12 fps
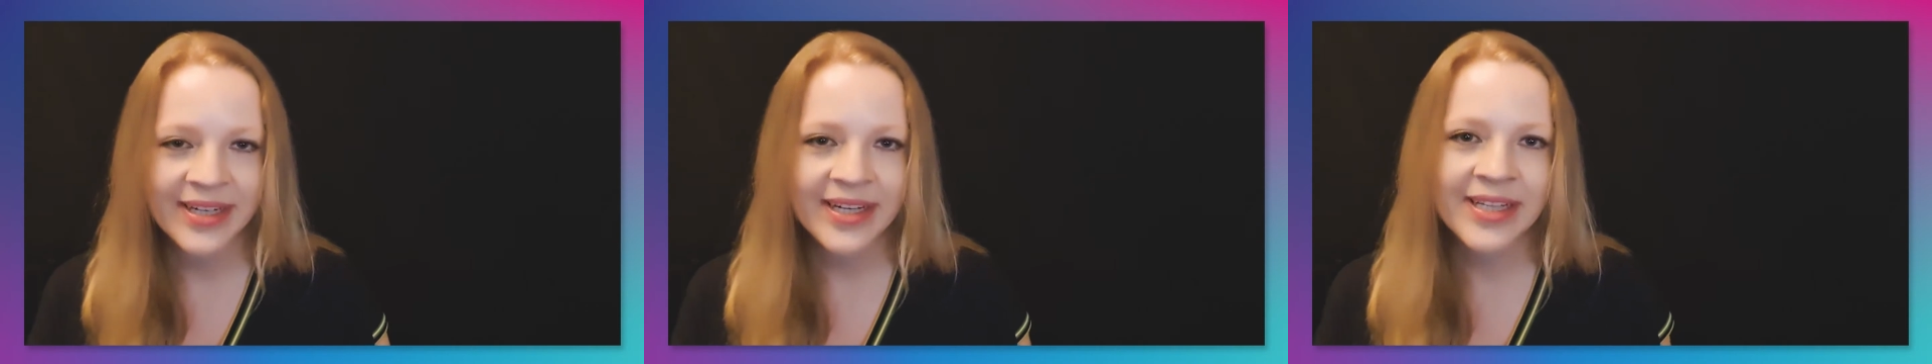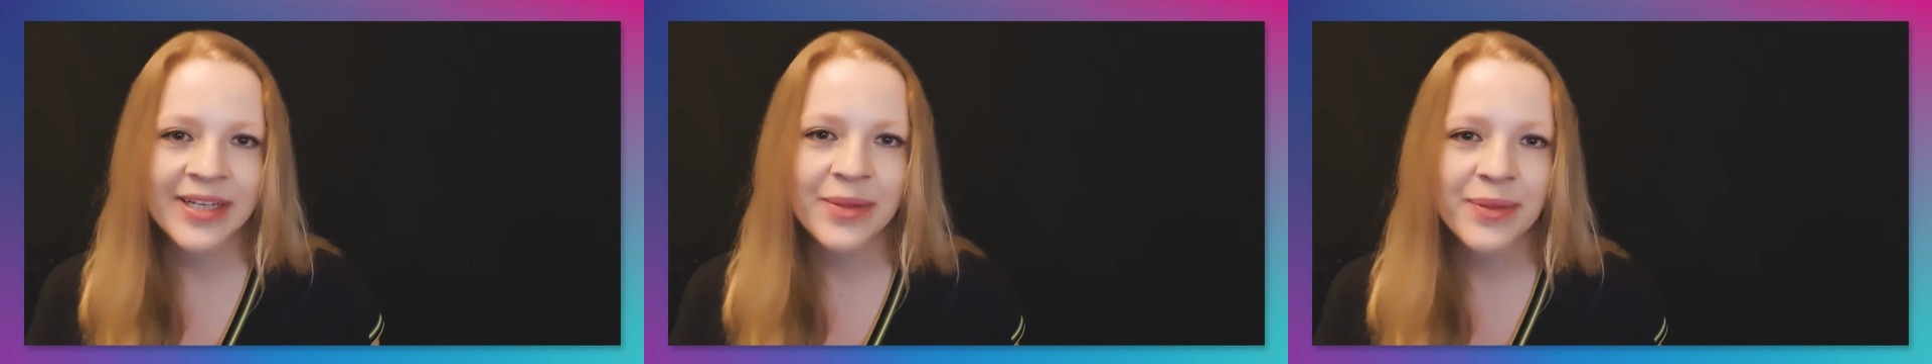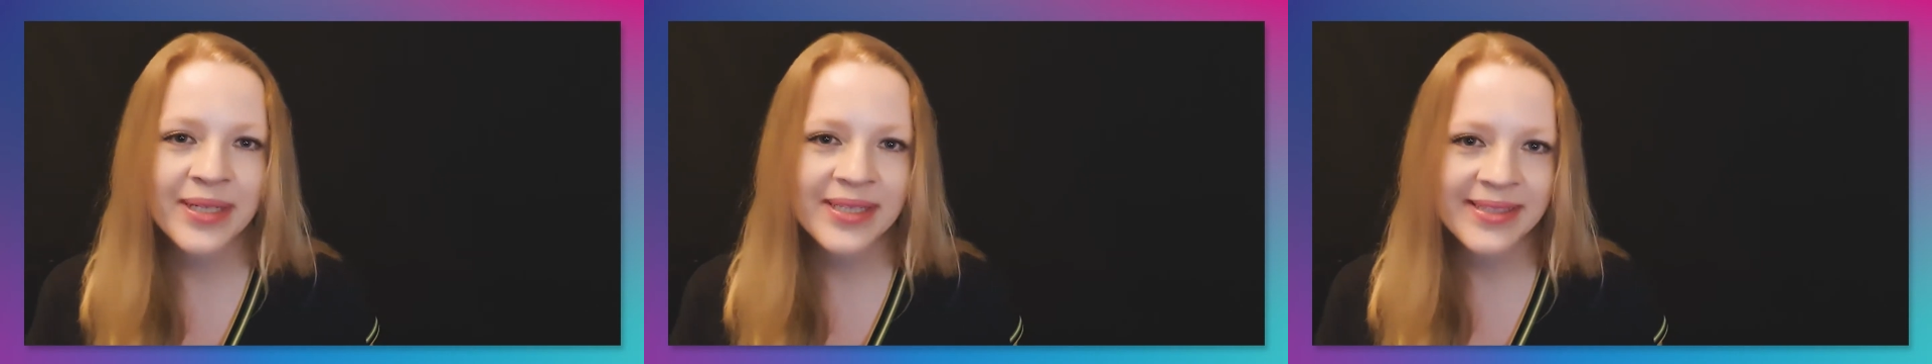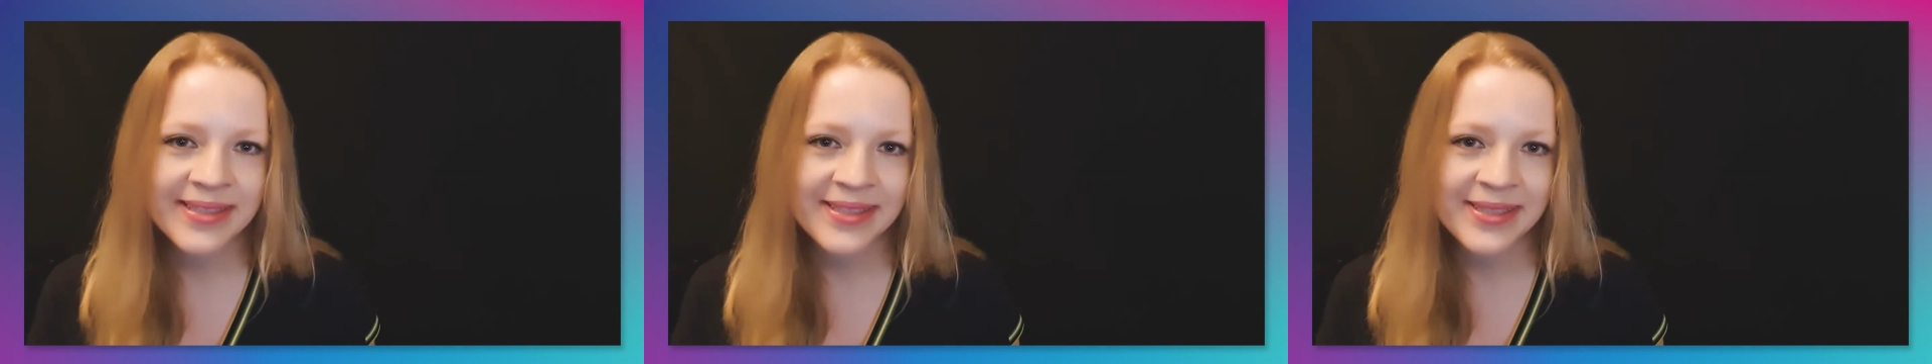
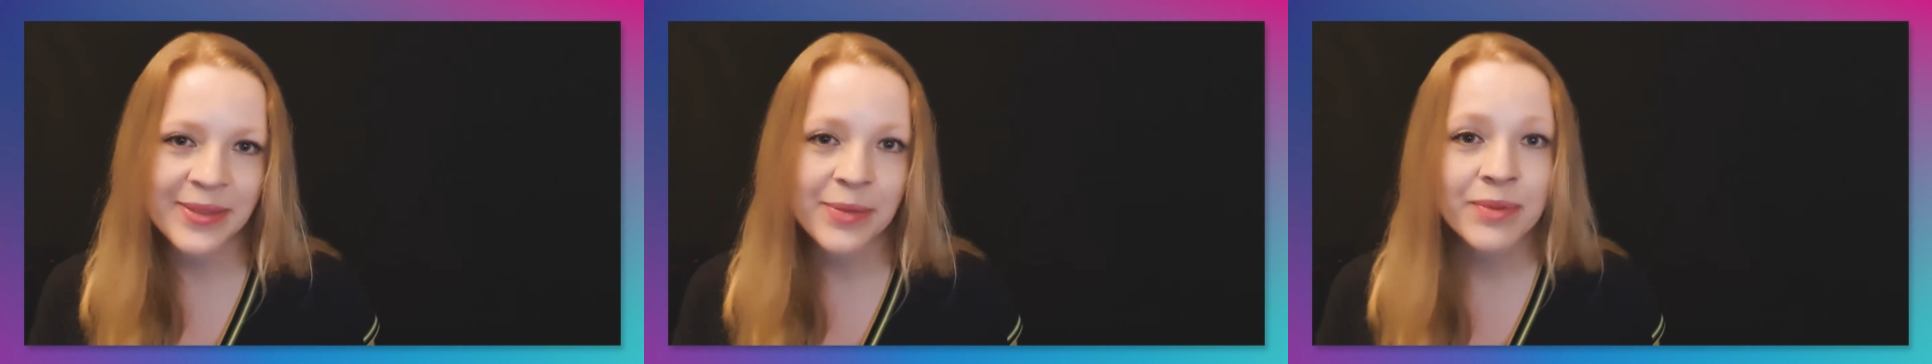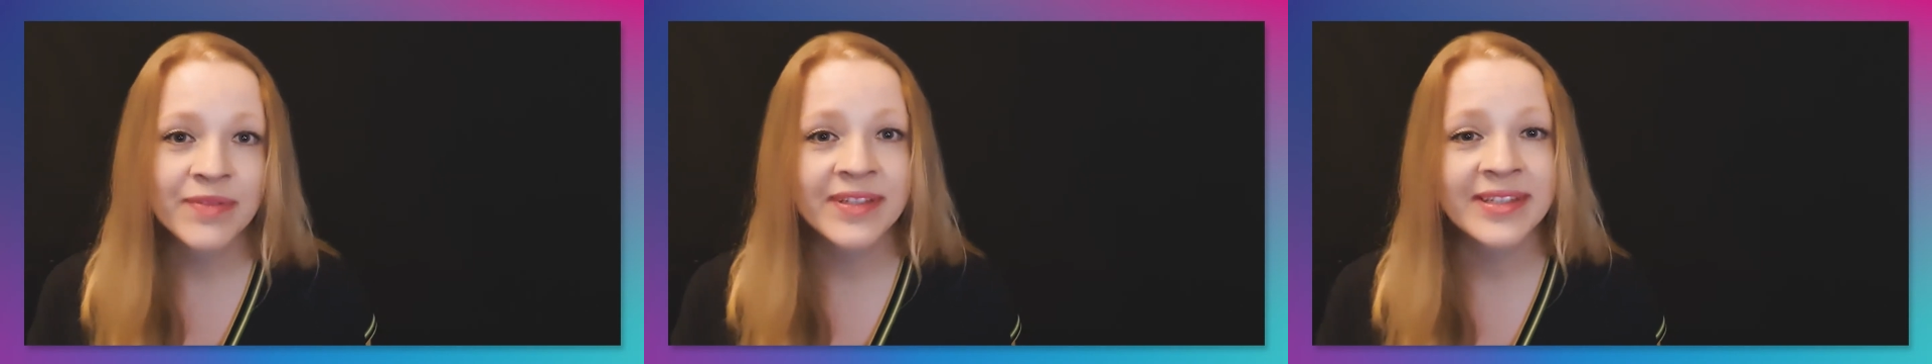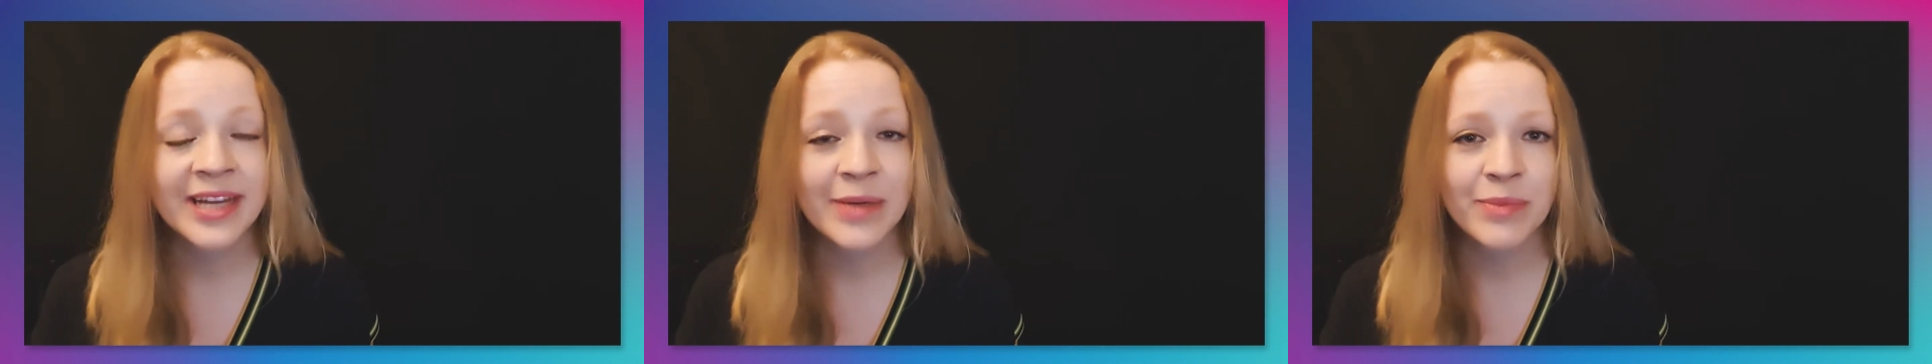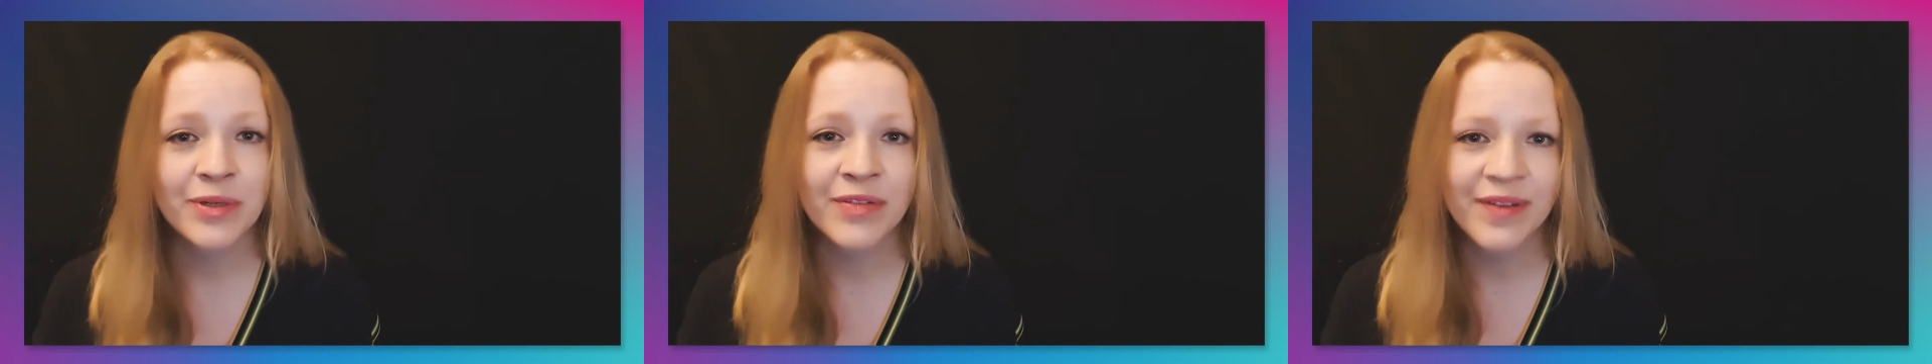increases with the
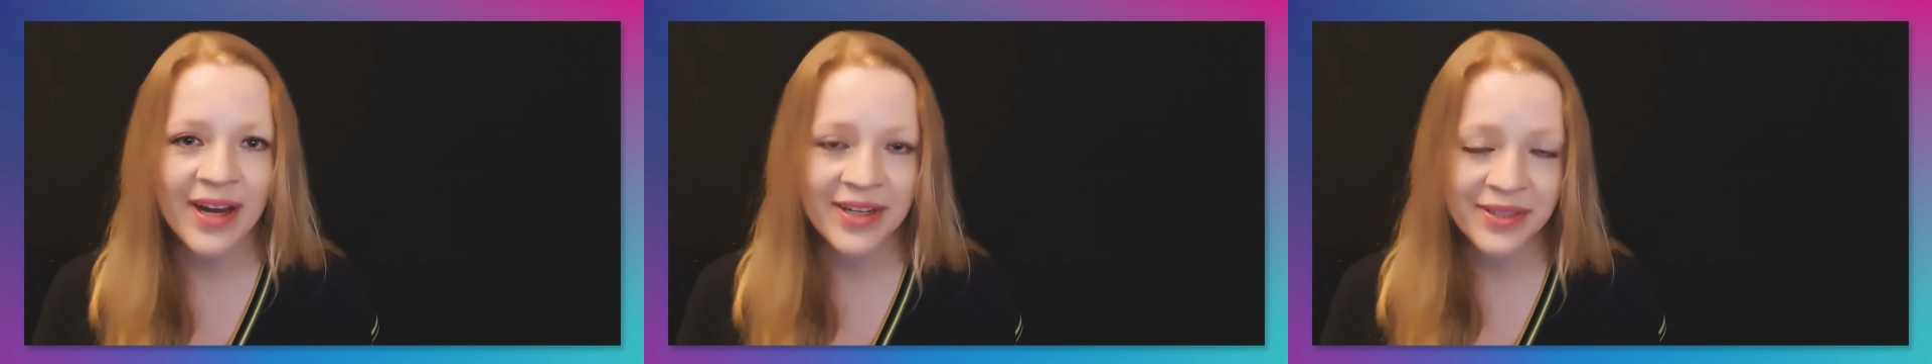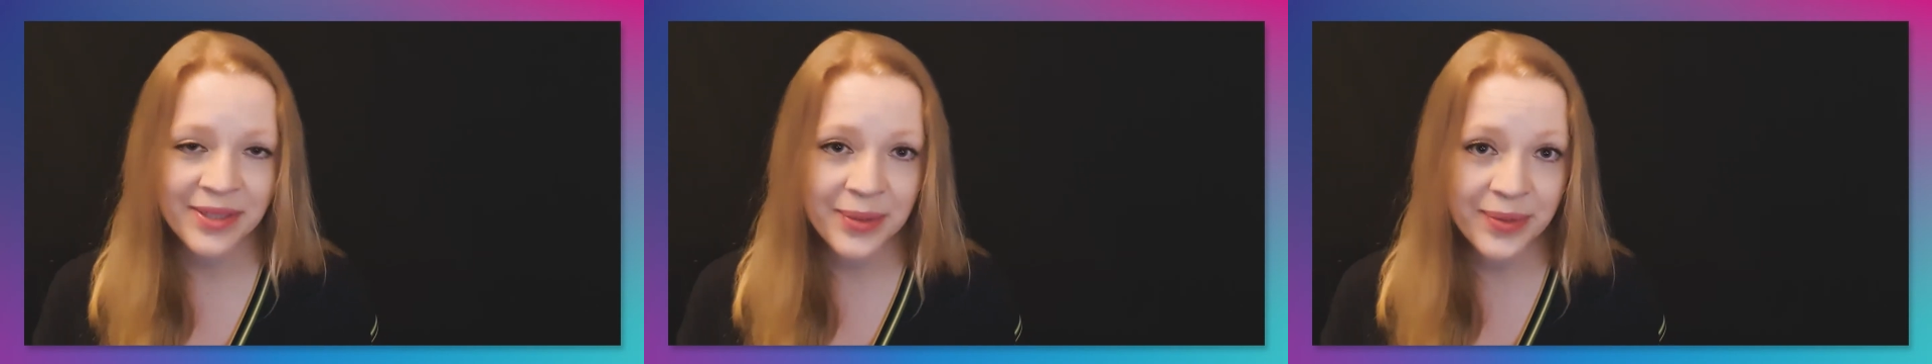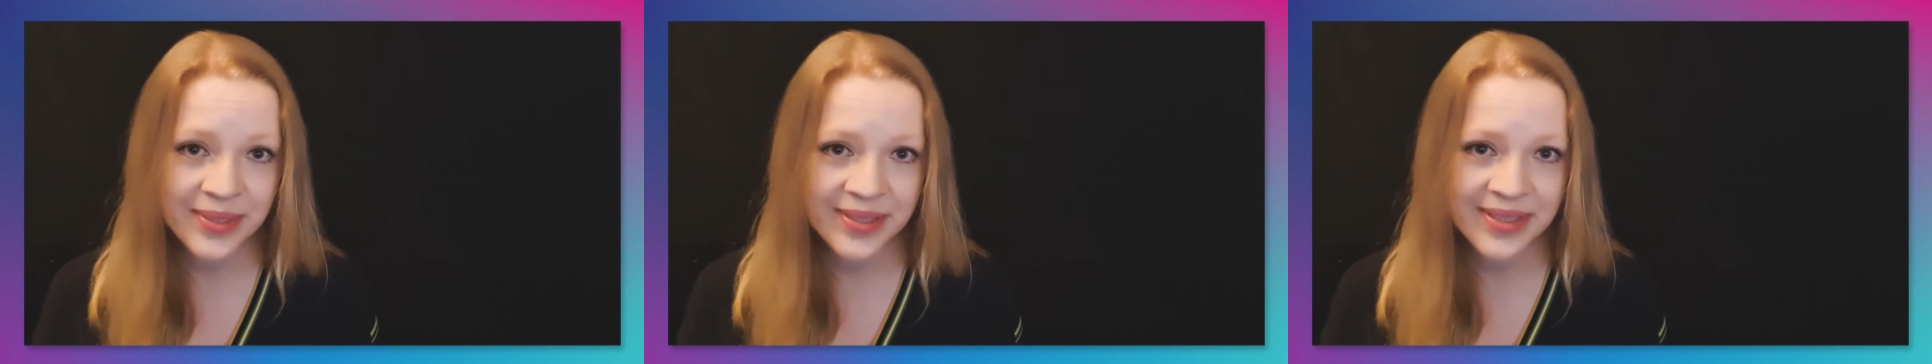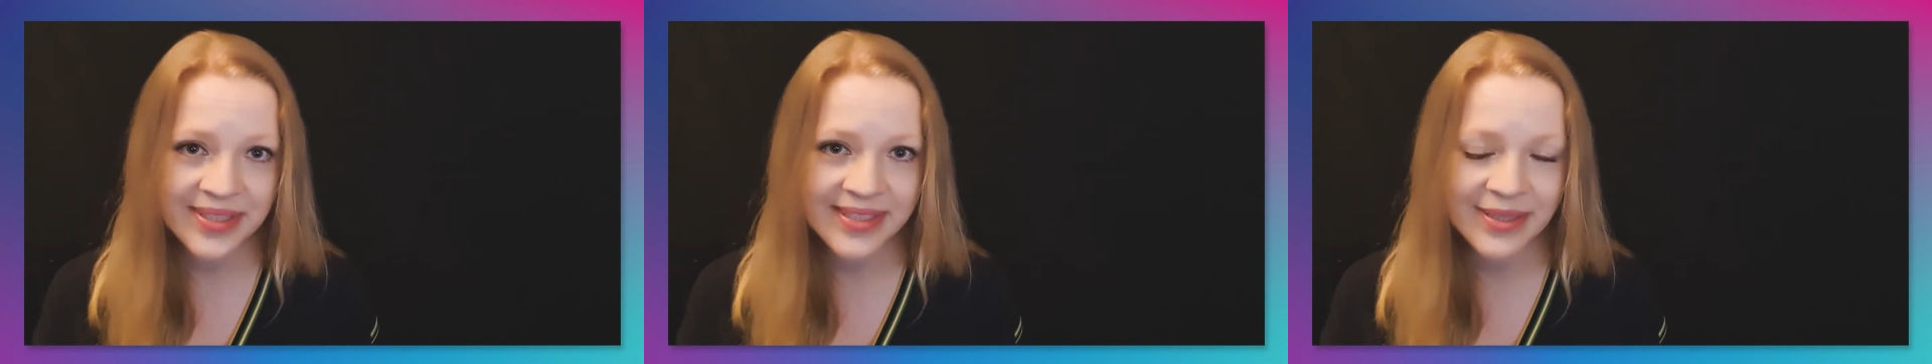number of other
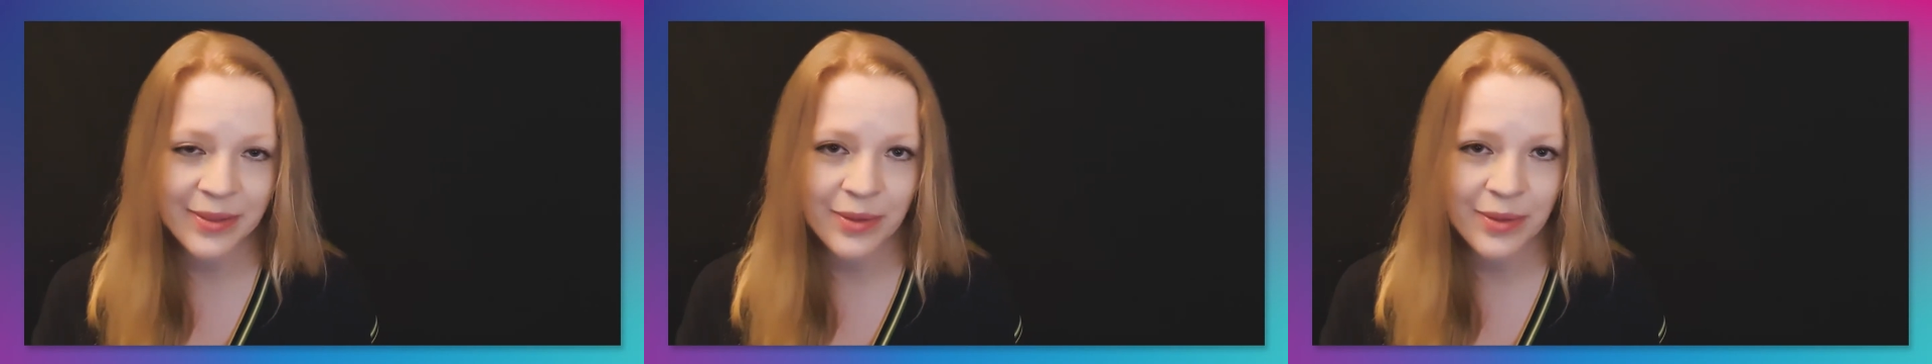users,